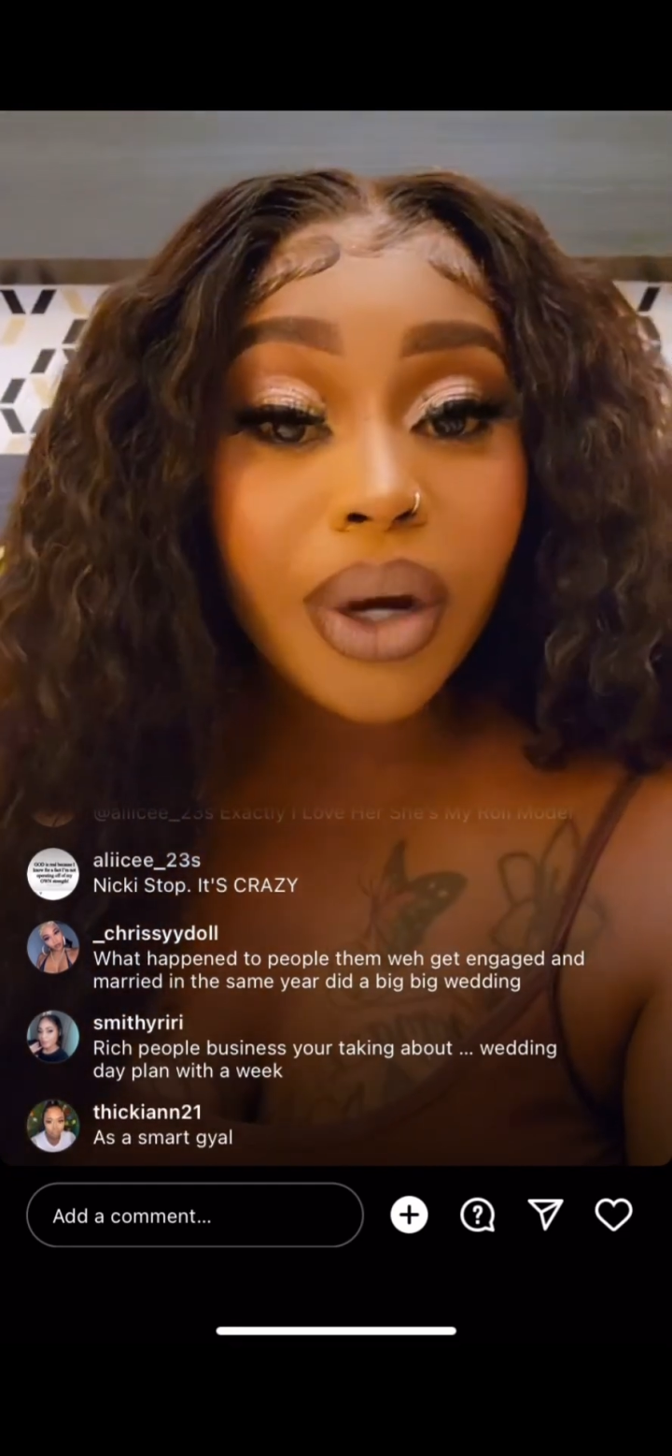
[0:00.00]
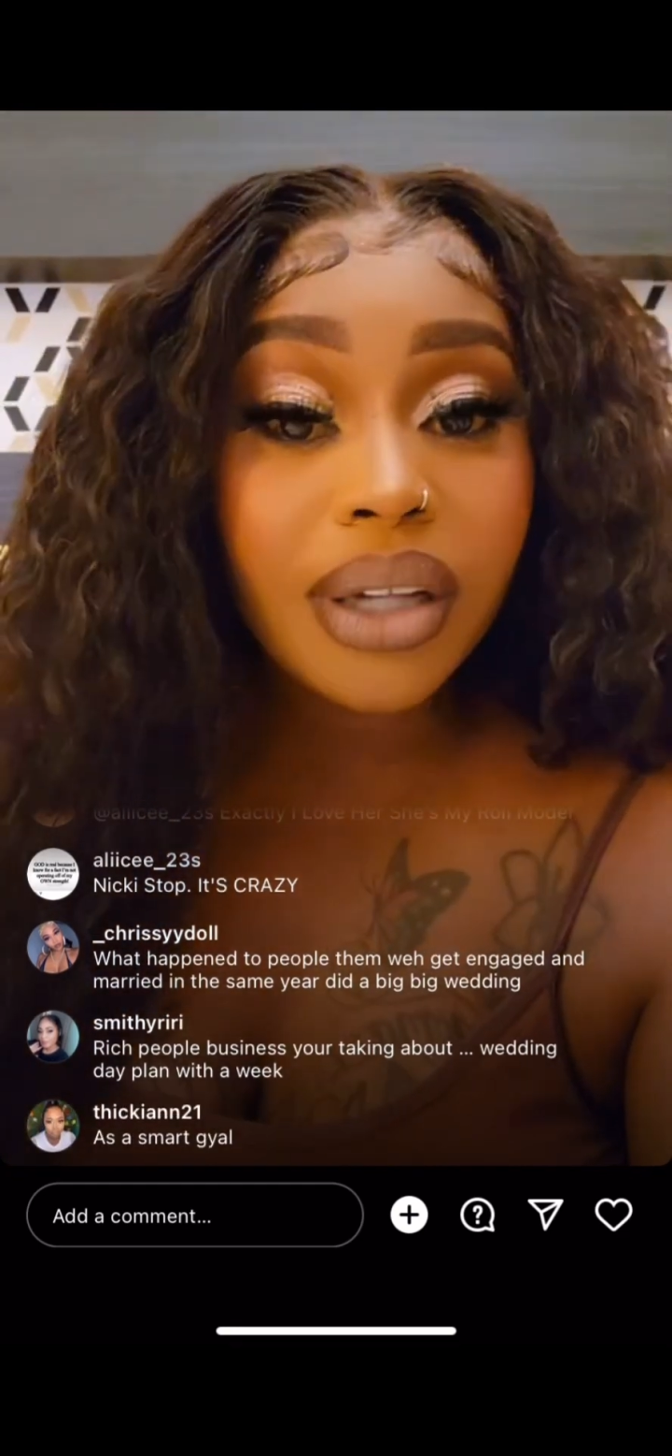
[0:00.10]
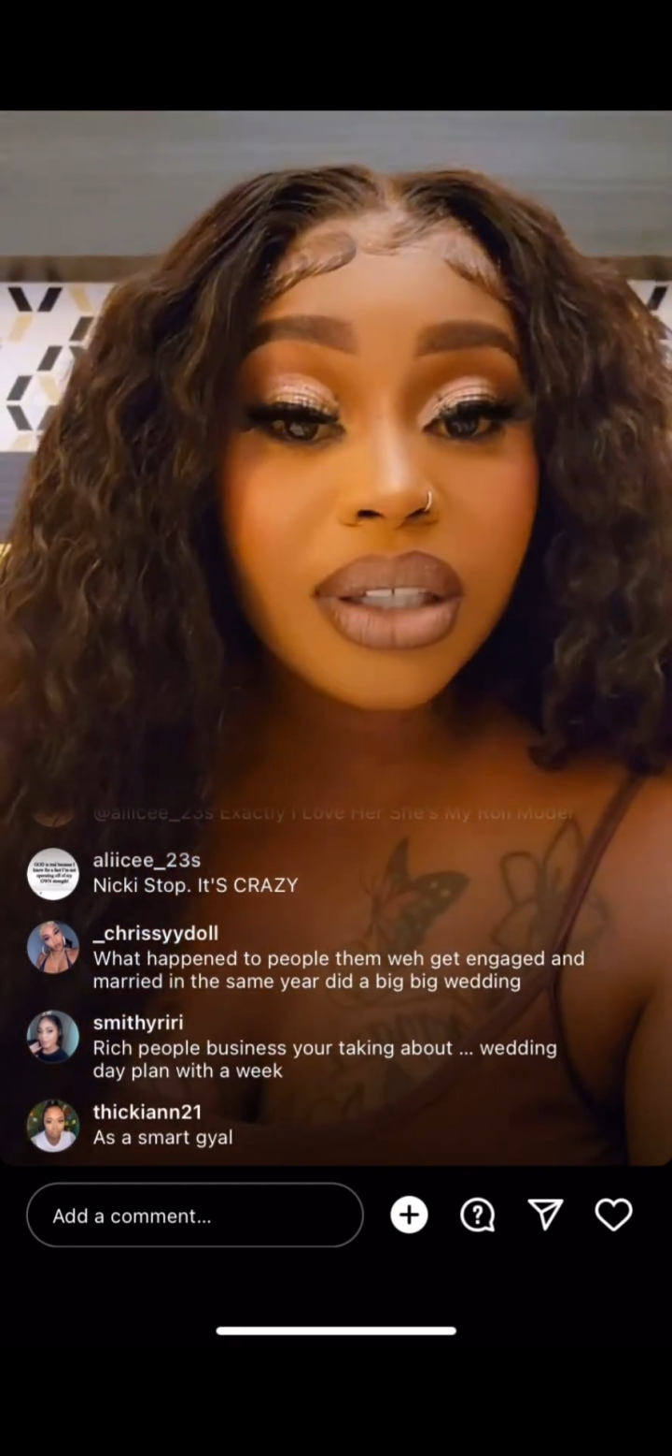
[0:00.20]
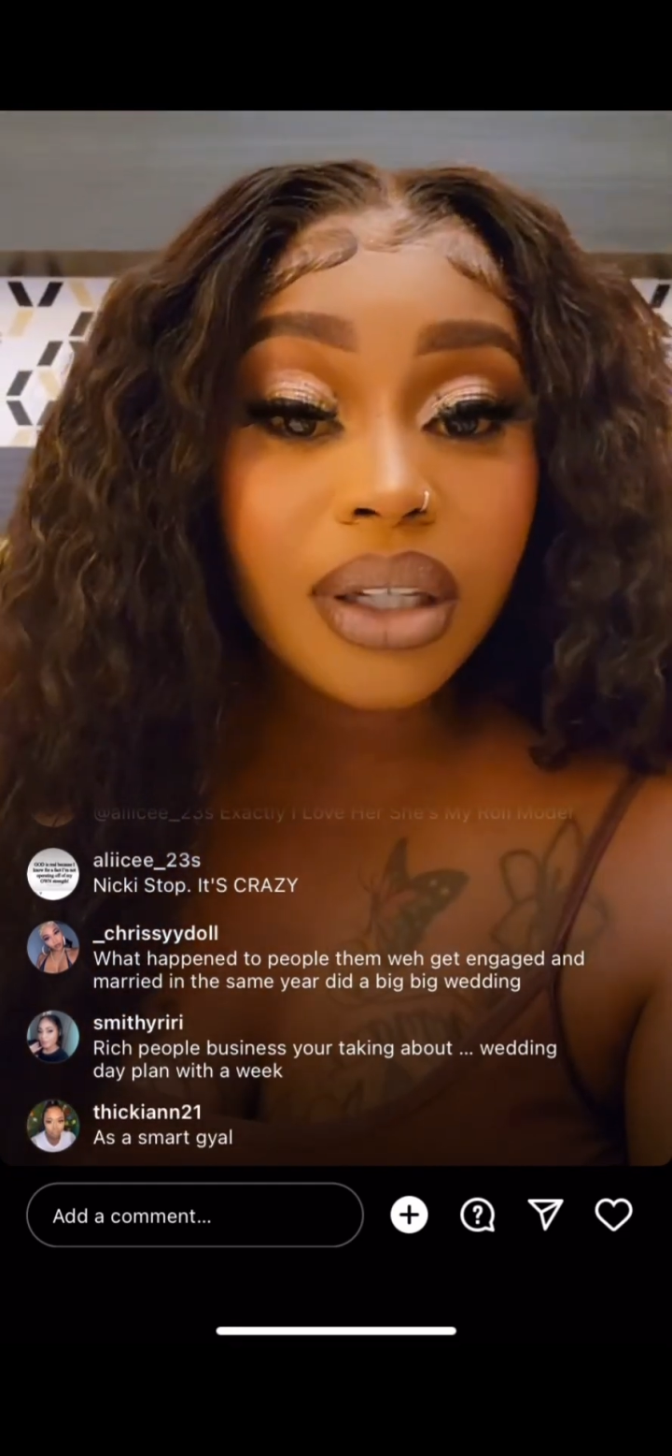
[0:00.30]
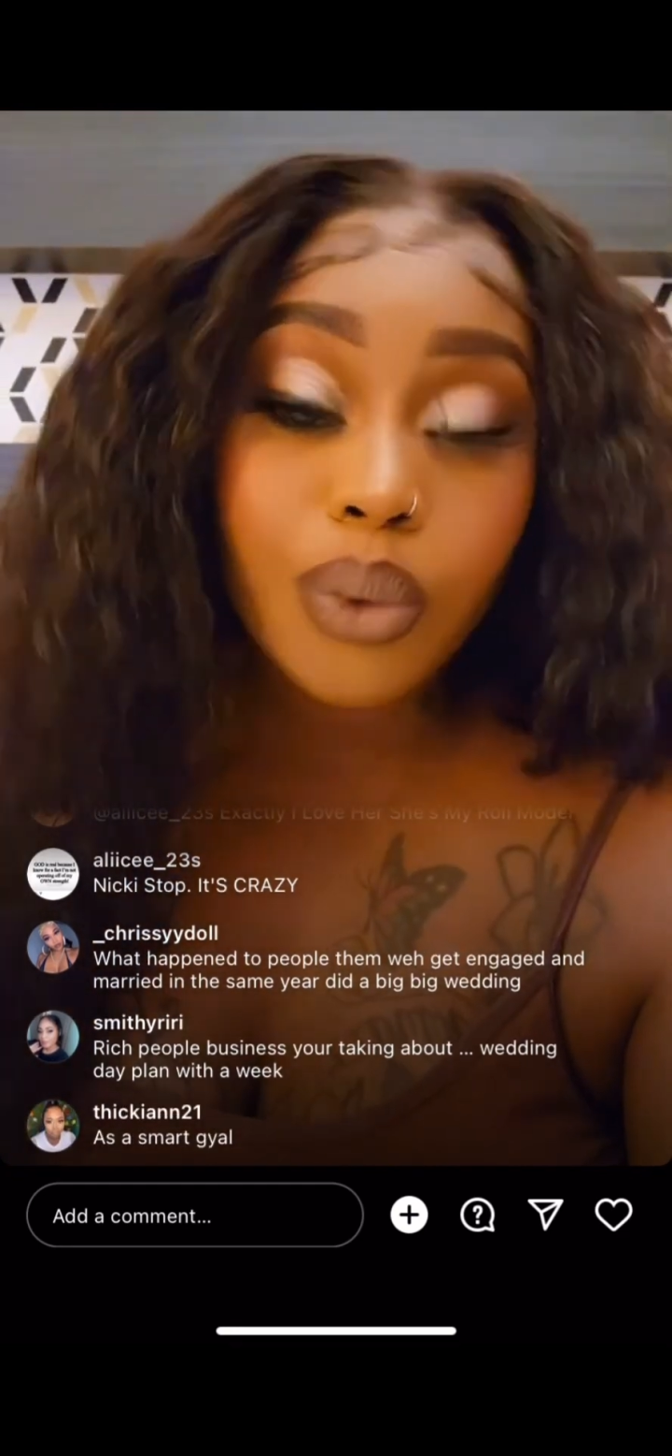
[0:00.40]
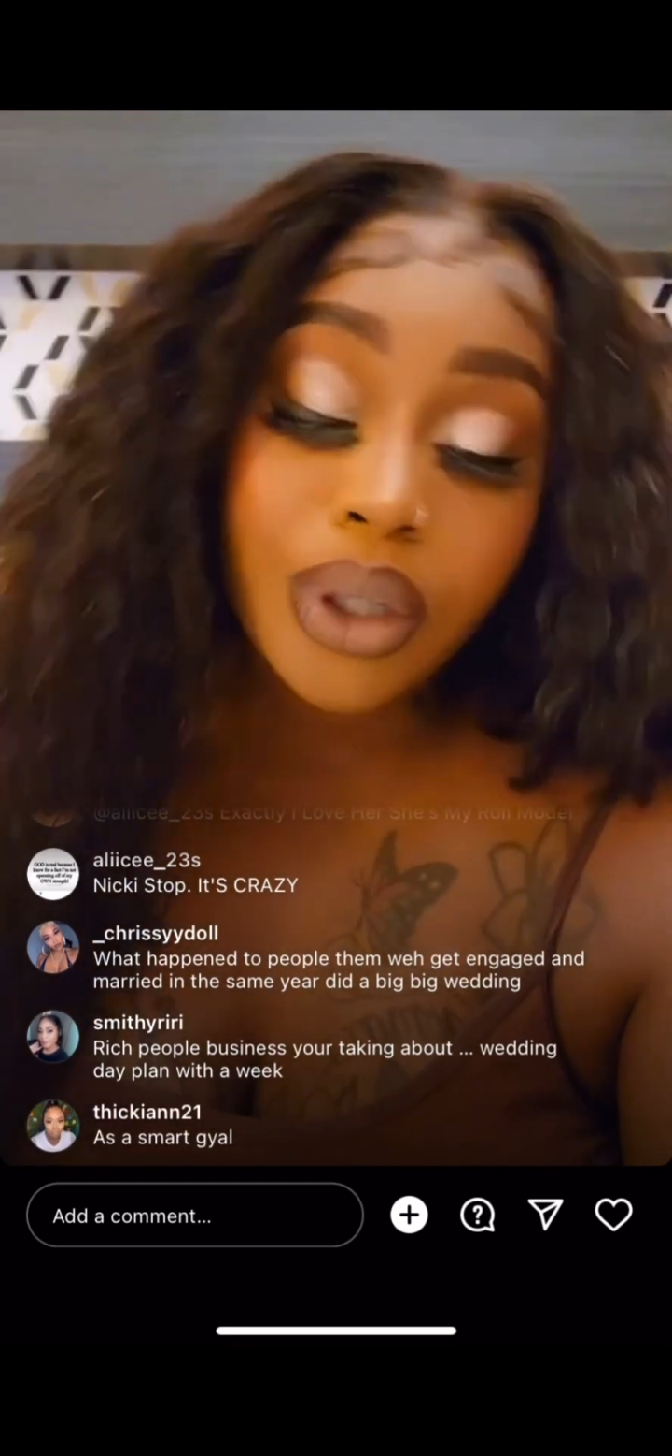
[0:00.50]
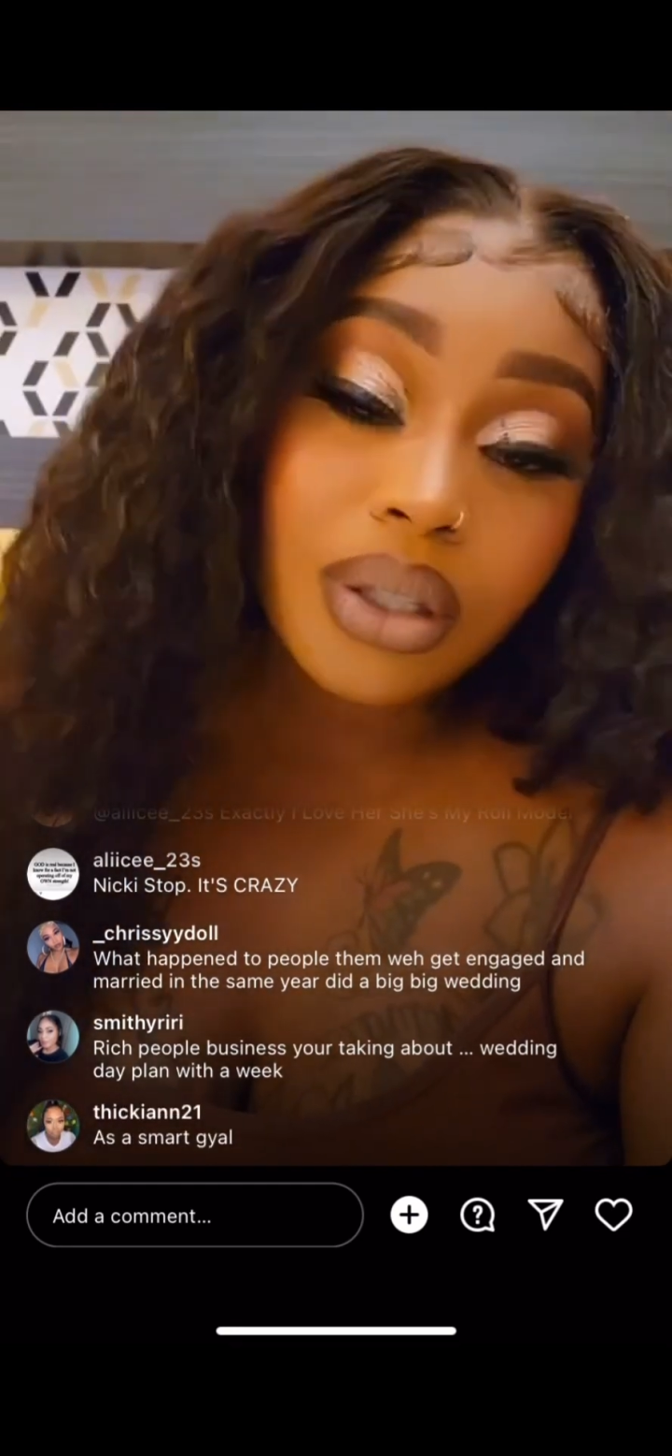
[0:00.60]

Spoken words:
we wanted